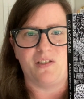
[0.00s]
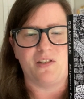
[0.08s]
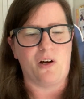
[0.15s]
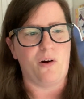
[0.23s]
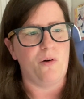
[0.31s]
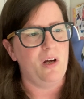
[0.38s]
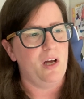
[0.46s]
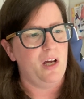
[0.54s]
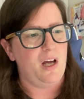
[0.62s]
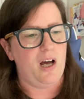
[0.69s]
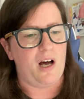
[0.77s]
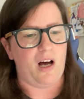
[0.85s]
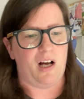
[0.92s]
So
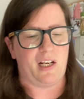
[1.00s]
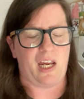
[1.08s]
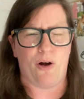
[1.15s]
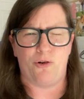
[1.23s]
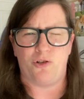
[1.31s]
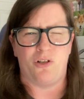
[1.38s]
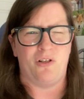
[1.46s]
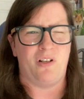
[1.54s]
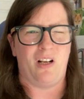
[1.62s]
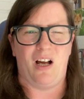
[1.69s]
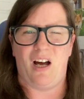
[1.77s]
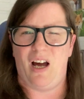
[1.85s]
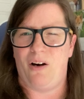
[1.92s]
Chaotian,
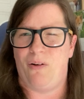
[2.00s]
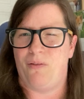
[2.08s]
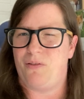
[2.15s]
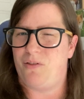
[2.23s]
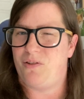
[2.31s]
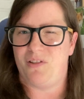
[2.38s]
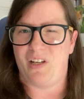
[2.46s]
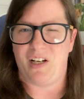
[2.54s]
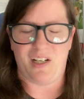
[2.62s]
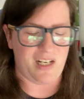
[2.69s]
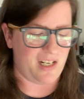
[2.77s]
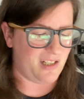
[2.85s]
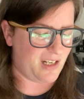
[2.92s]
do they
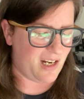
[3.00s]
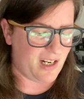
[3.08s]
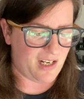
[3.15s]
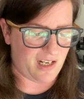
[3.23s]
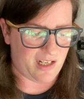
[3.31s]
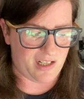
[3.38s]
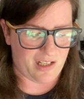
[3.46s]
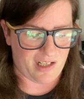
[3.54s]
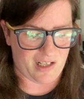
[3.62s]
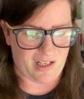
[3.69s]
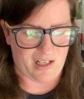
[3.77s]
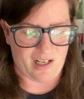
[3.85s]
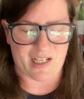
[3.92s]
need any
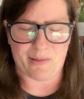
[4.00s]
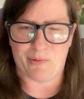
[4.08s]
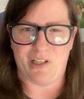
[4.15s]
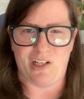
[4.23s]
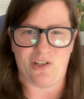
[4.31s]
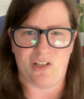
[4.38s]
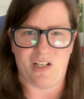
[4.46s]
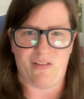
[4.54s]
explanation?